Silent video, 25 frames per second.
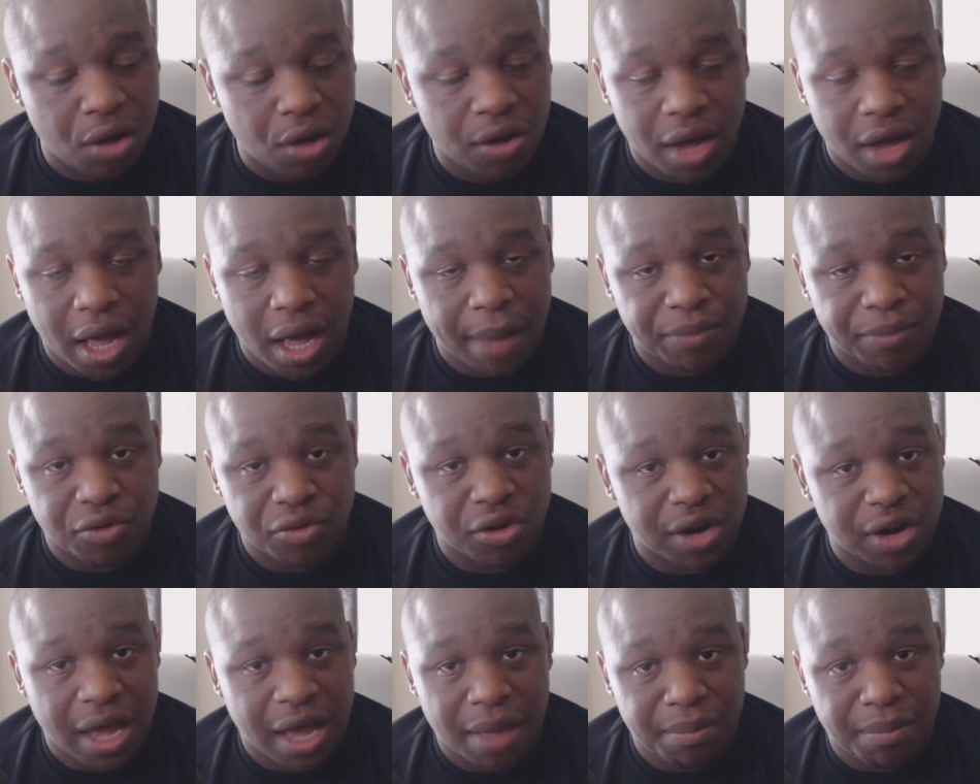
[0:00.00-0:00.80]
All
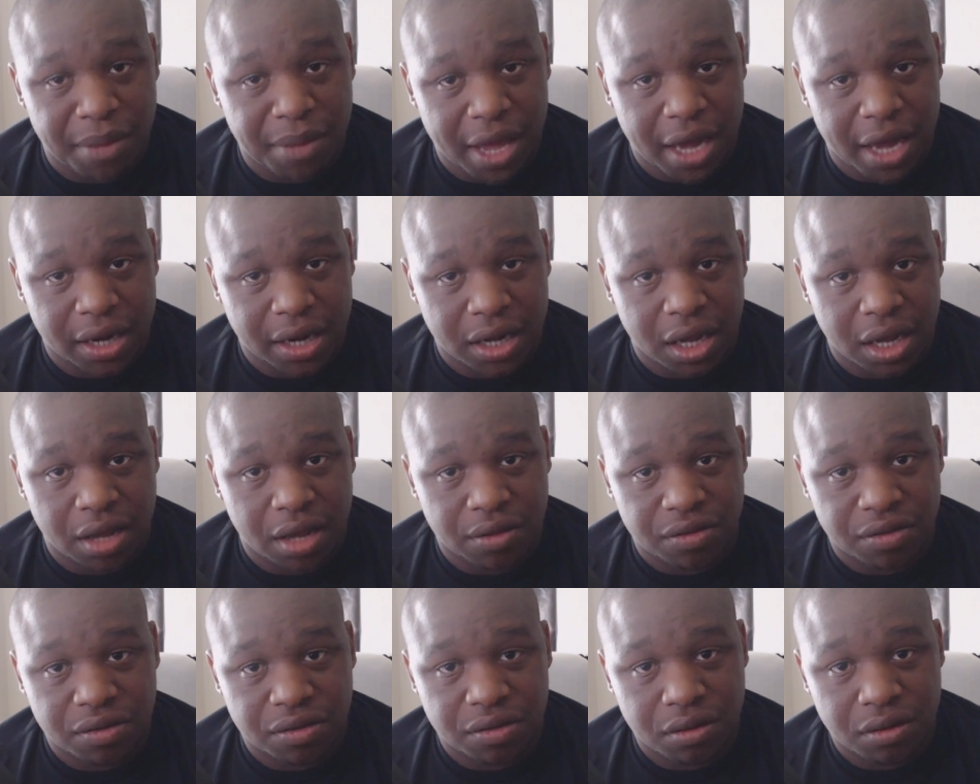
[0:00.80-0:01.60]
cops are not bad,
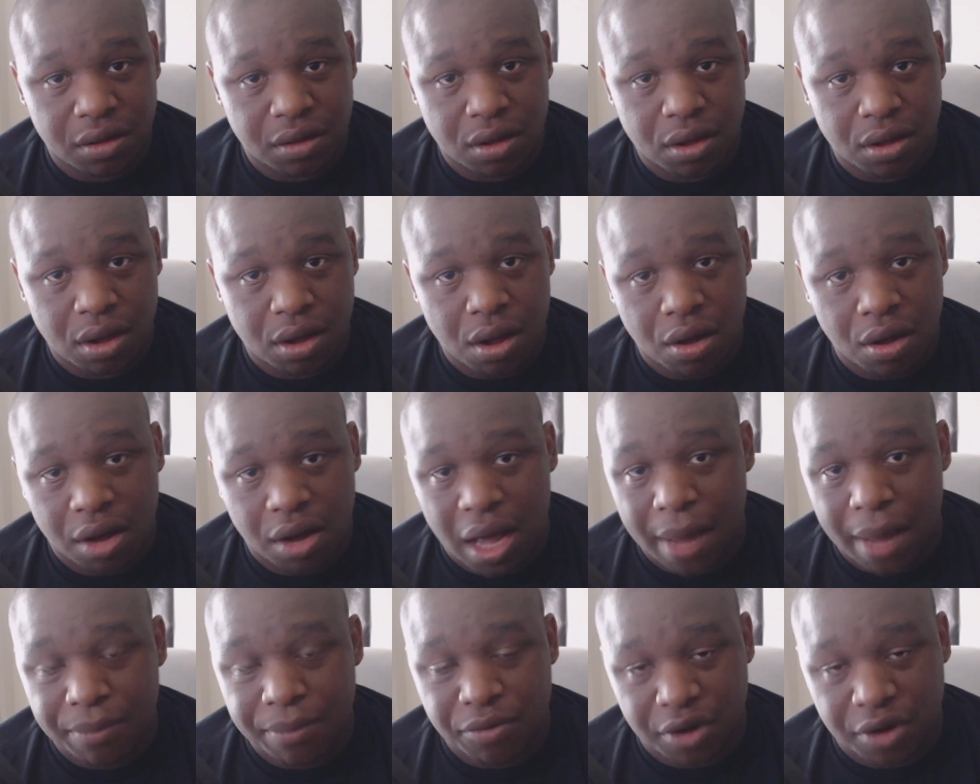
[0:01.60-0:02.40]
guys.
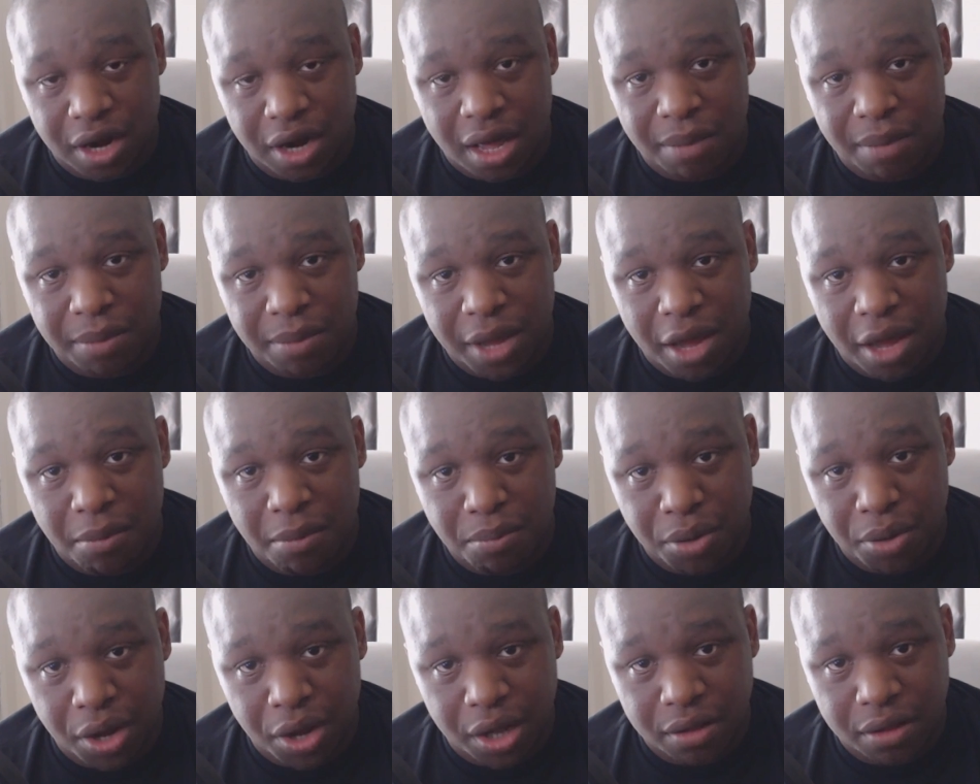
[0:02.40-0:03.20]
All cops are not
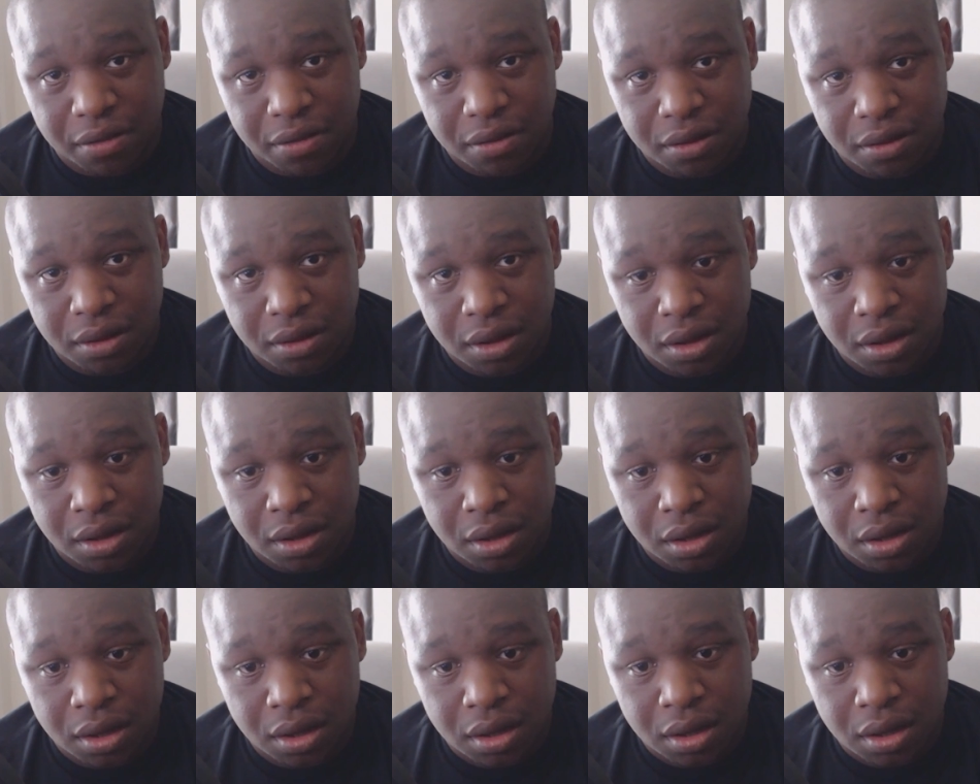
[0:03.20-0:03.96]
bad, but